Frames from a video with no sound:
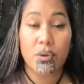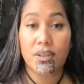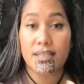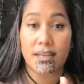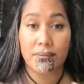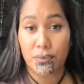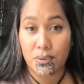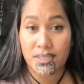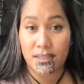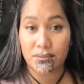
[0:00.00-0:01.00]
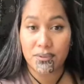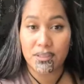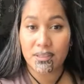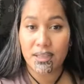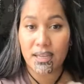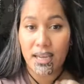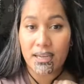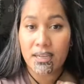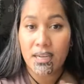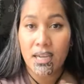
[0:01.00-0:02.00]
this out for yourselves. Okay,
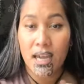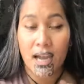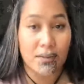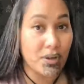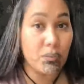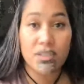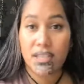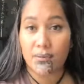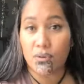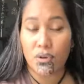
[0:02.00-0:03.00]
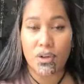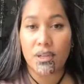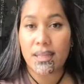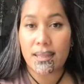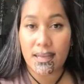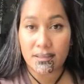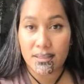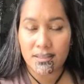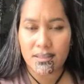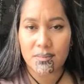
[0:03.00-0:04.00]
that will save you not only
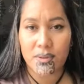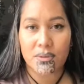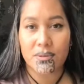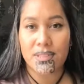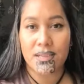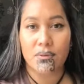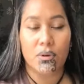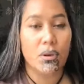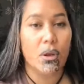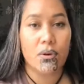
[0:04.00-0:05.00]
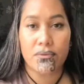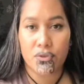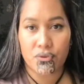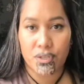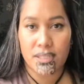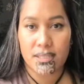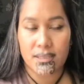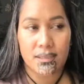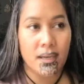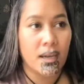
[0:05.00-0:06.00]
thousands, but it will save you a lot of
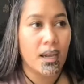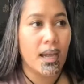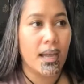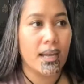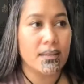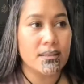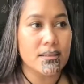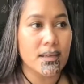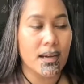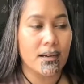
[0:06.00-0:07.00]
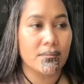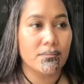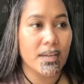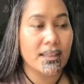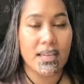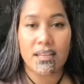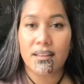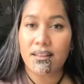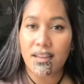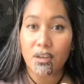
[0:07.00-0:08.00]
stress. And at the end of
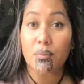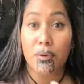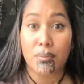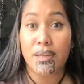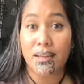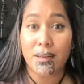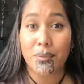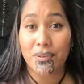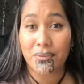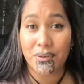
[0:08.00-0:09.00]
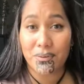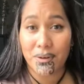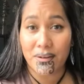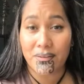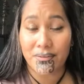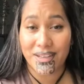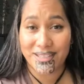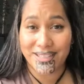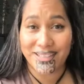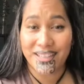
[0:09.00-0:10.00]
the day, you'll probably end up on the whenua
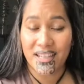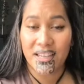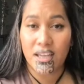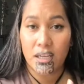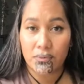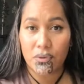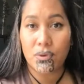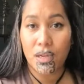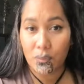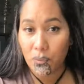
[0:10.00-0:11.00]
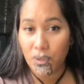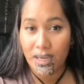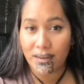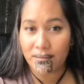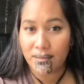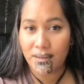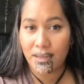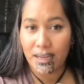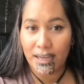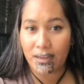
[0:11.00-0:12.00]
faster if you can work out
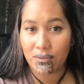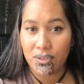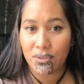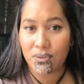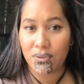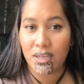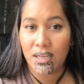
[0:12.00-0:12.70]
how to,